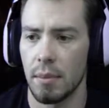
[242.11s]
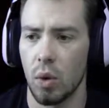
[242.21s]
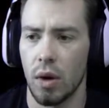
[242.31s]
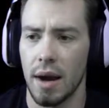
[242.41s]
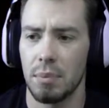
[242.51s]

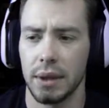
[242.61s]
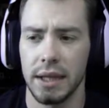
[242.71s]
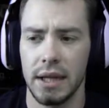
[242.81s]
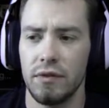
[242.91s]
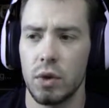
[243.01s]
or I
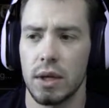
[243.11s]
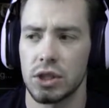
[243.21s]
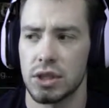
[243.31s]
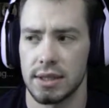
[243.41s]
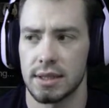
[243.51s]
believe you
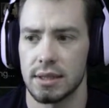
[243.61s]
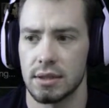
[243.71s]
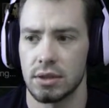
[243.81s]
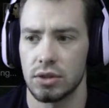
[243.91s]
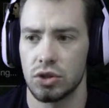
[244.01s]
can just
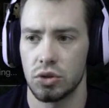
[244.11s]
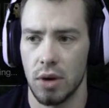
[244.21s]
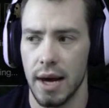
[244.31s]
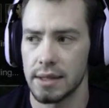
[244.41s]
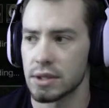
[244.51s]

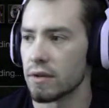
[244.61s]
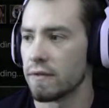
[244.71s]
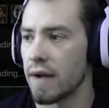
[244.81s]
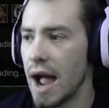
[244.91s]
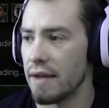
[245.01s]
try to
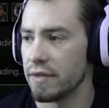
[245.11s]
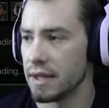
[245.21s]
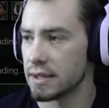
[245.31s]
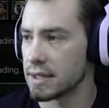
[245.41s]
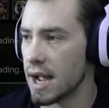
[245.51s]
survive
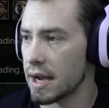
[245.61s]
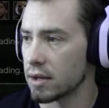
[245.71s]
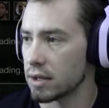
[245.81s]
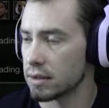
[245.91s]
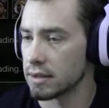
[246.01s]
the
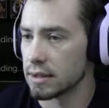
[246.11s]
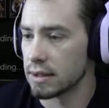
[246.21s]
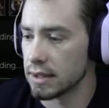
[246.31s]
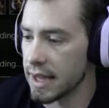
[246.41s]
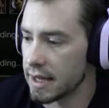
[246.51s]
entire
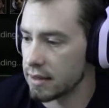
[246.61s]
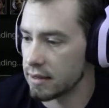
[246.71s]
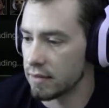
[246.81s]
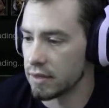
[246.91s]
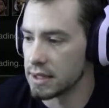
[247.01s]
length
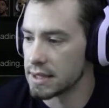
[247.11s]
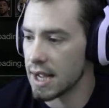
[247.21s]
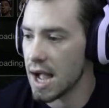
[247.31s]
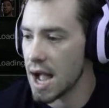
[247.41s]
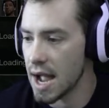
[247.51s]
of the
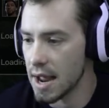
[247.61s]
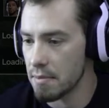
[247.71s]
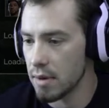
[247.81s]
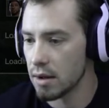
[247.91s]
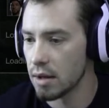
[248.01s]
time